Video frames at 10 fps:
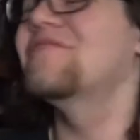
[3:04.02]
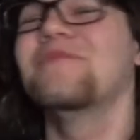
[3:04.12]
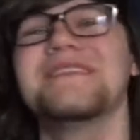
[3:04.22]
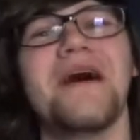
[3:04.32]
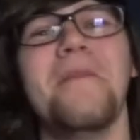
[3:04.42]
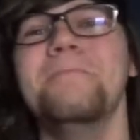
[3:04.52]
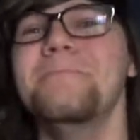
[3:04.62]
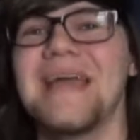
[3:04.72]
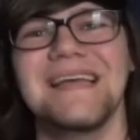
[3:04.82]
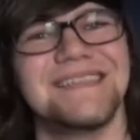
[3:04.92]
It was
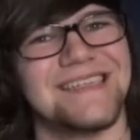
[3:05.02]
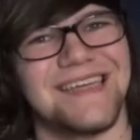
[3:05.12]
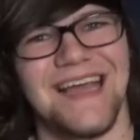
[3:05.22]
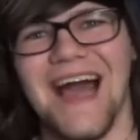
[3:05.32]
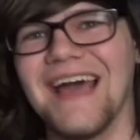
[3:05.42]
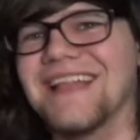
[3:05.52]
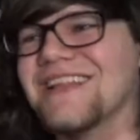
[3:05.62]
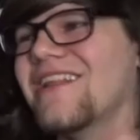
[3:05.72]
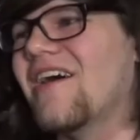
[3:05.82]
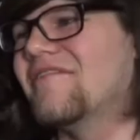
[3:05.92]
amazing. I
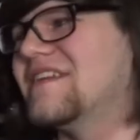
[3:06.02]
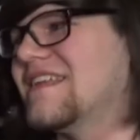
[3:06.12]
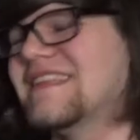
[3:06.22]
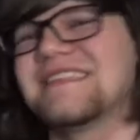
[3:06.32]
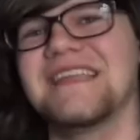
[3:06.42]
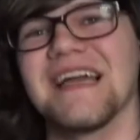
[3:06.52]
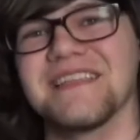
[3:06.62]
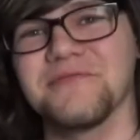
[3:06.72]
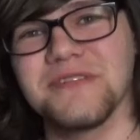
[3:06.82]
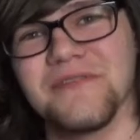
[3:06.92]
loved this
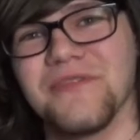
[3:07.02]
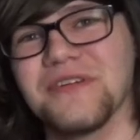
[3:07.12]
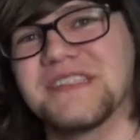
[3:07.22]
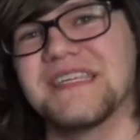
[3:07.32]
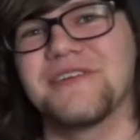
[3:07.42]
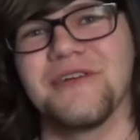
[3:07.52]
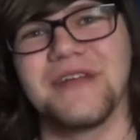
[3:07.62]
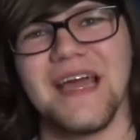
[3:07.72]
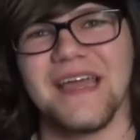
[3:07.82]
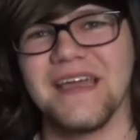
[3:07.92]
deck. This was the first
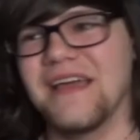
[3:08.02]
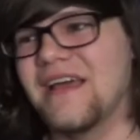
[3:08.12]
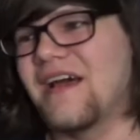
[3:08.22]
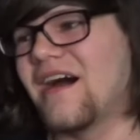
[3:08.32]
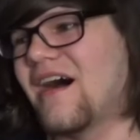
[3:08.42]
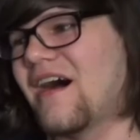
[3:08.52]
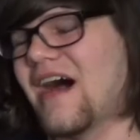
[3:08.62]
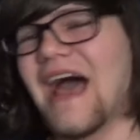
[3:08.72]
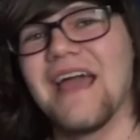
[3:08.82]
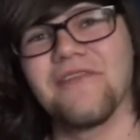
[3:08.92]
synchro deck
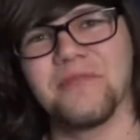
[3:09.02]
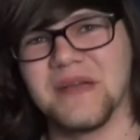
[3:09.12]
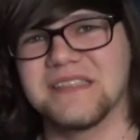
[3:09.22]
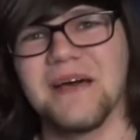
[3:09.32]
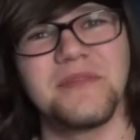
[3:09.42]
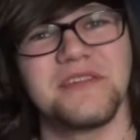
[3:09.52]
I ever picked up.